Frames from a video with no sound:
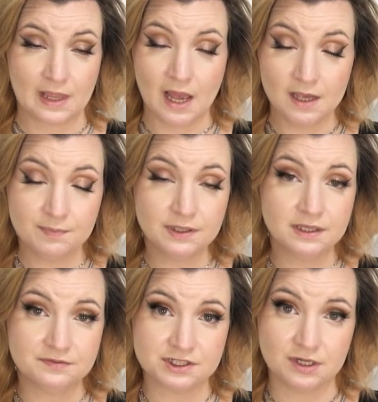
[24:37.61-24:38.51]
I
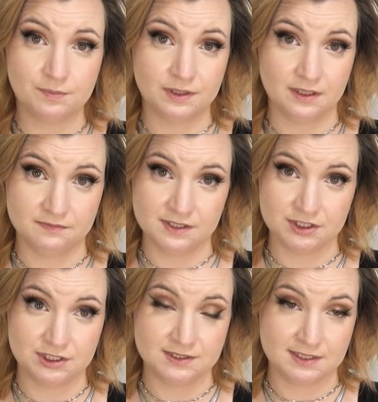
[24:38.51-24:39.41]
believe she believes that
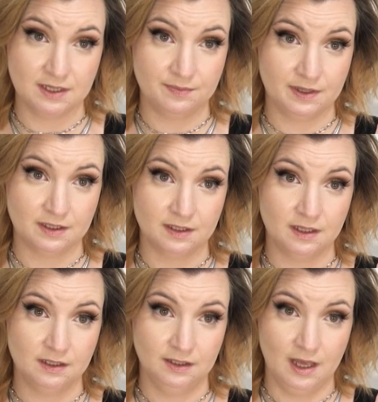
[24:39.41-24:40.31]
she's keeping
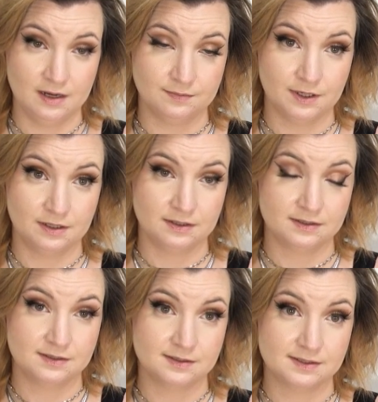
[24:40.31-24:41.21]
Lyra
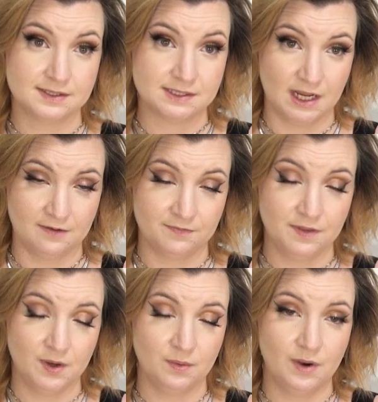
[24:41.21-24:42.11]
safe,
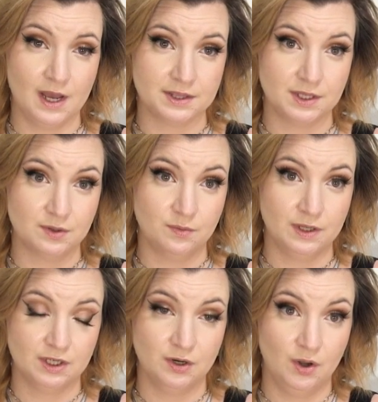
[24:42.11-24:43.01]
though I think
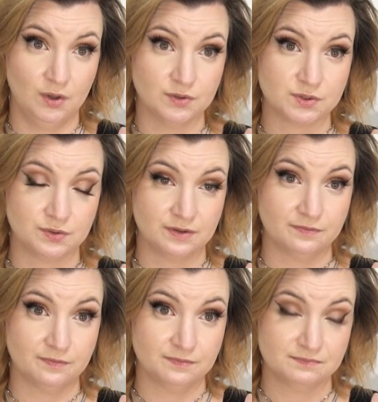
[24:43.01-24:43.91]
we can all sort
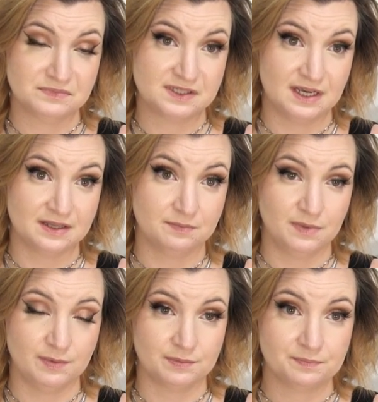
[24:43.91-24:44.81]
of say that
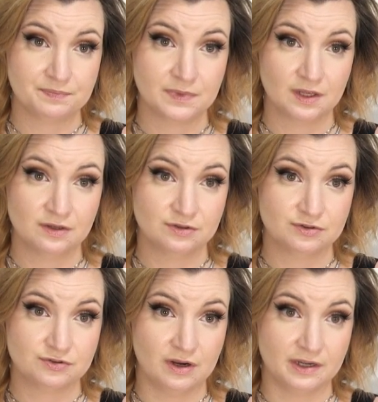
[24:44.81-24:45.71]
maybe
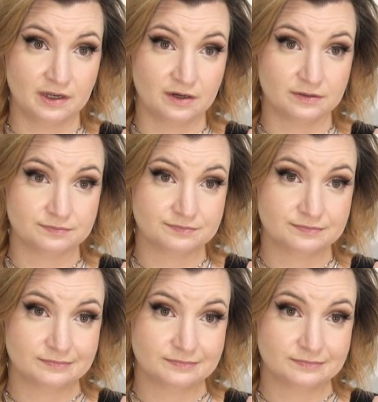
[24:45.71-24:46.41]
drugging her.